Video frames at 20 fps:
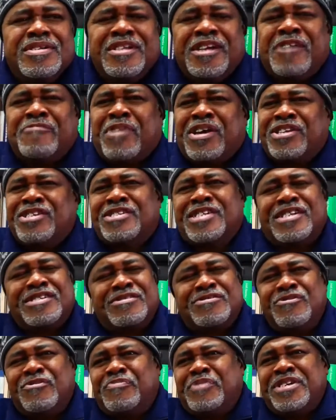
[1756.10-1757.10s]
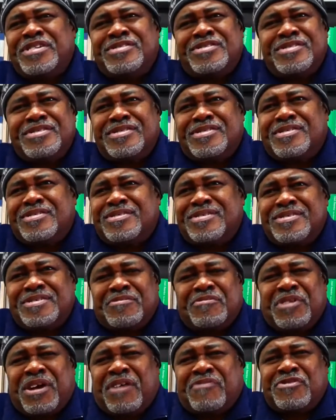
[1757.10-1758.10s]
Everybody looking at the new pieces.
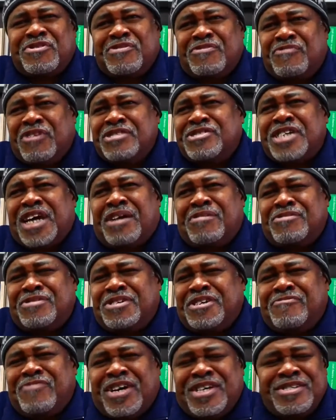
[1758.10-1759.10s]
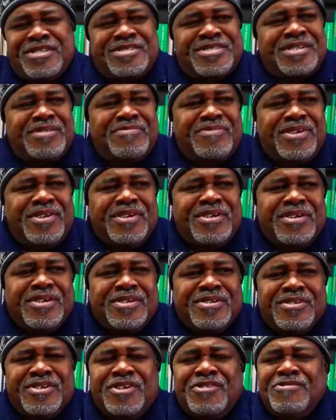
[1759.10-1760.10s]
So after rush hour, everybody just say,
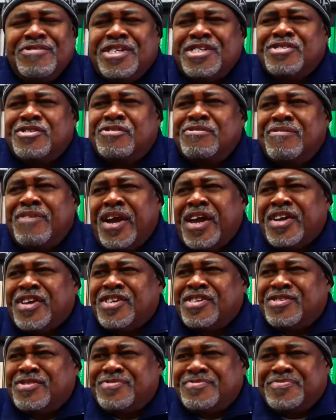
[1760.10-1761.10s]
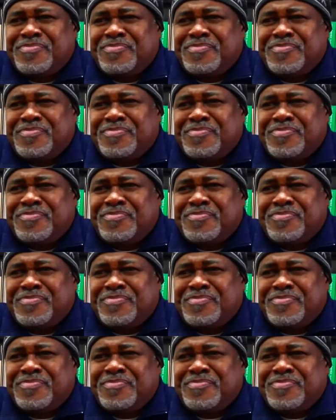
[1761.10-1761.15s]
"Yo, let's go rack here."